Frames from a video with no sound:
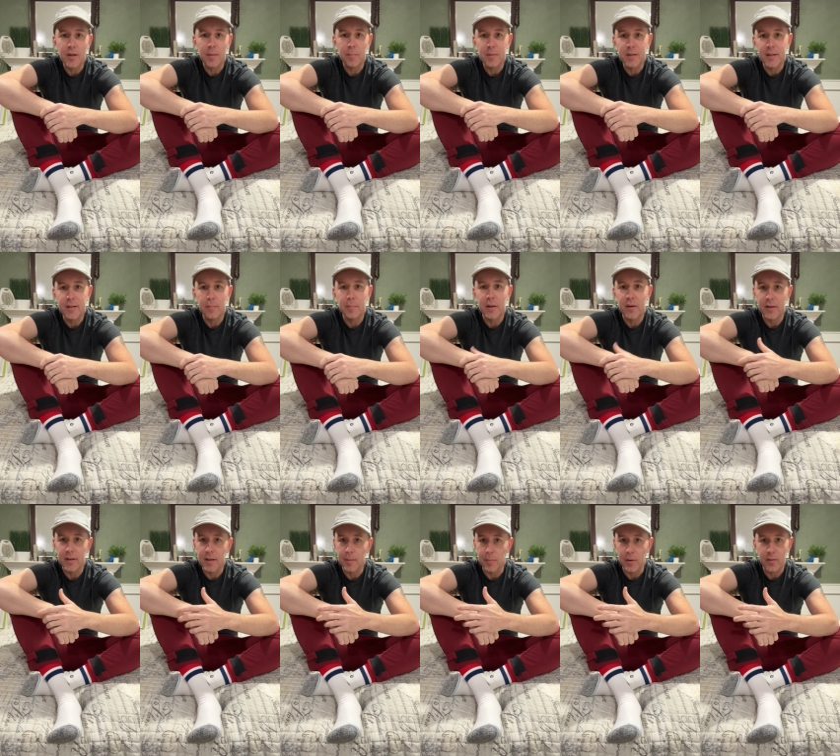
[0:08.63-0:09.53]
update about a
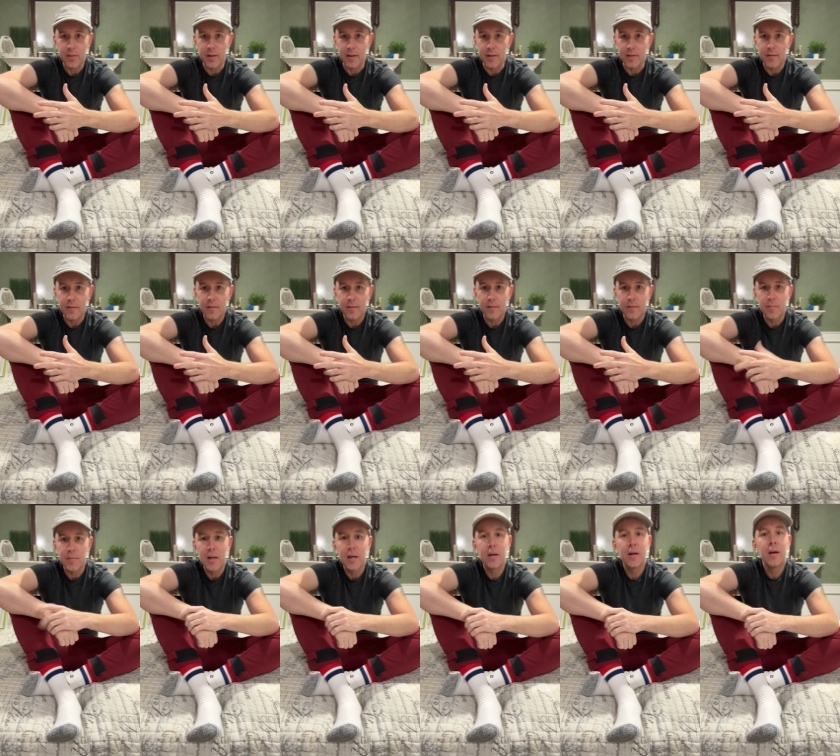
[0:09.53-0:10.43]
couple things.
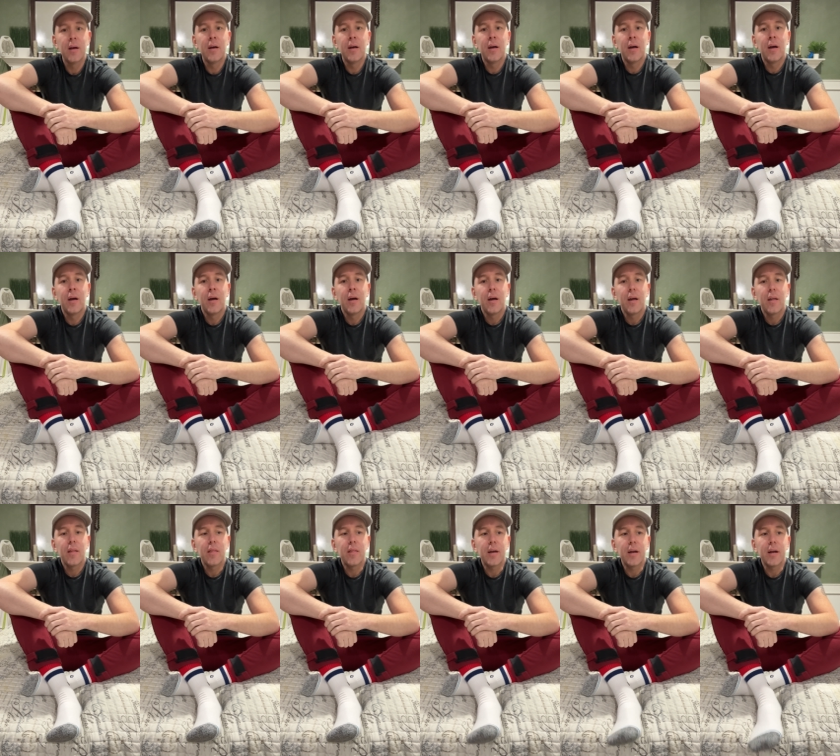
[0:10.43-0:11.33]

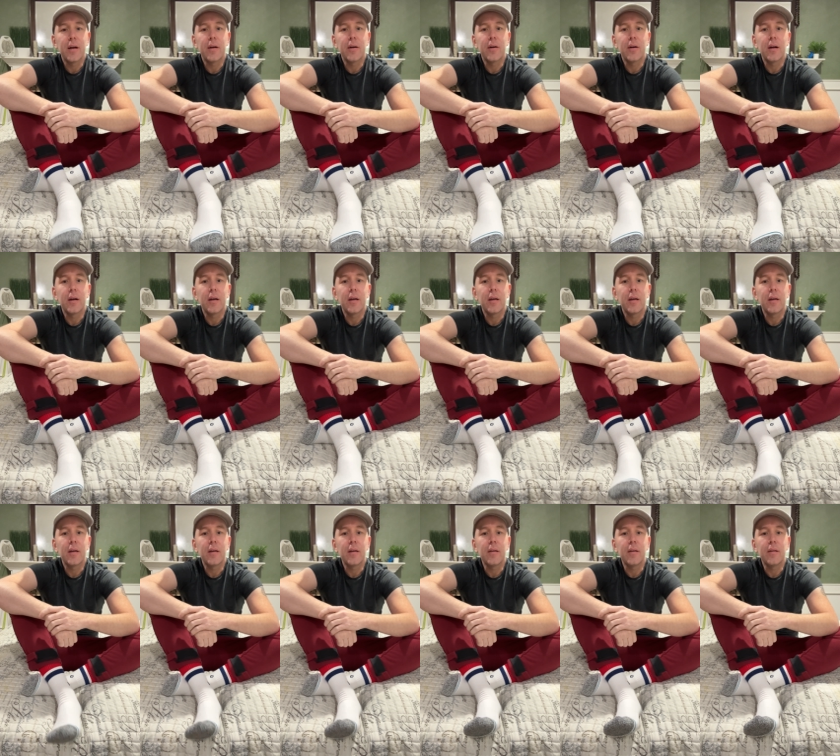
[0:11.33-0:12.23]
There
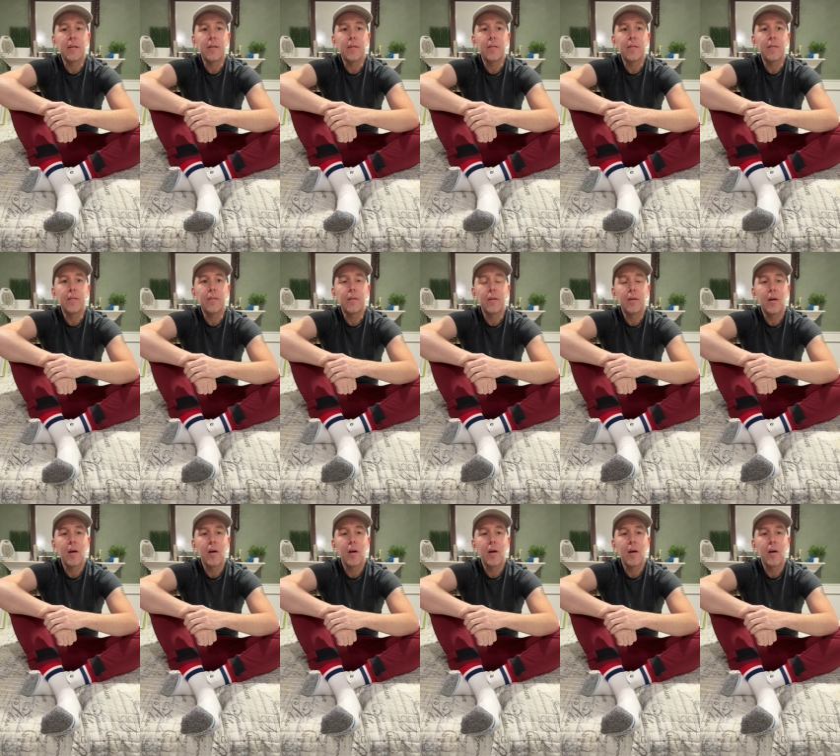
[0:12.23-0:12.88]
is